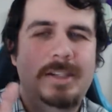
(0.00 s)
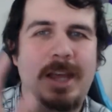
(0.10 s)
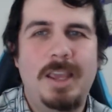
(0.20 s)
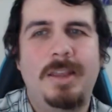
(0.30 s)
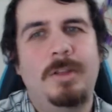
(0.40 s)

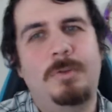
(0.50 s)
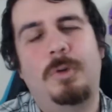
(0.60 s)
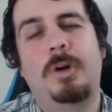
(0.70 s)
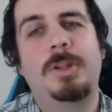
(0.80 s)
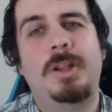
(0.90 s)
taking the
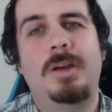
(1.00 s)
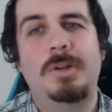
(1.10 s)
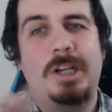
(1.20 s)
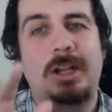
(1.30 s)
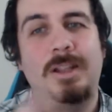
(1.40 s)
formula,
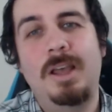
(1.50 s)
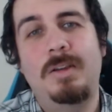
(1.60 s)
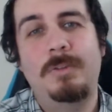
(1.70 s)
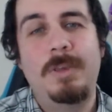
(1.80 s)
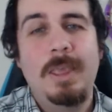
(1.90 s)
which I
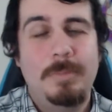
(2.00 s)
love